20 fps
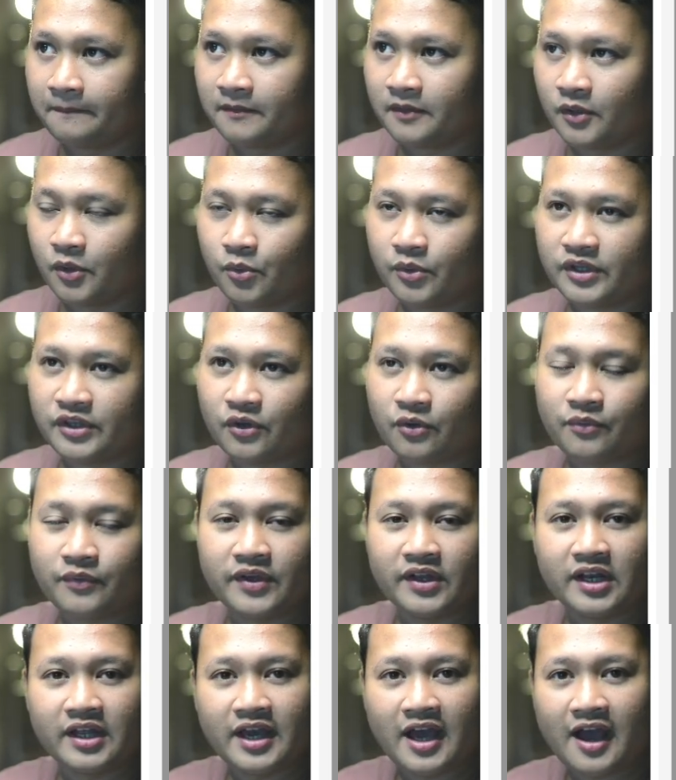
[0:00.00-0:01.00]
we don't
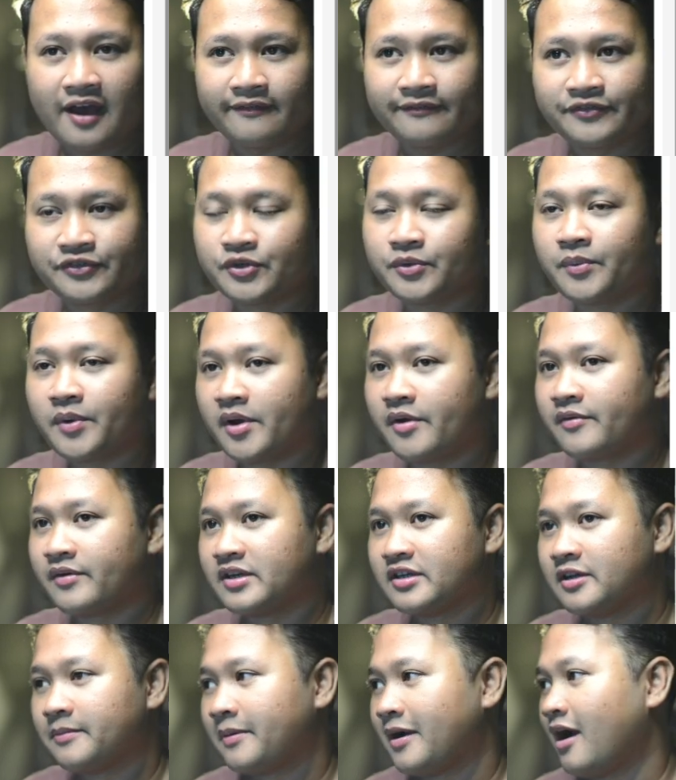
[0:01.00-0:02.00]
really have to
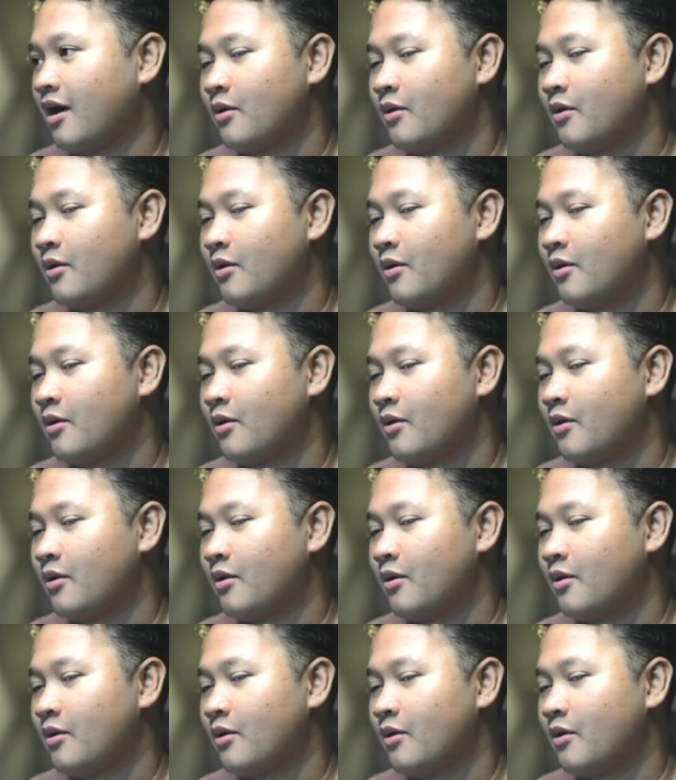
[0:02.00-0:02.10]
worry about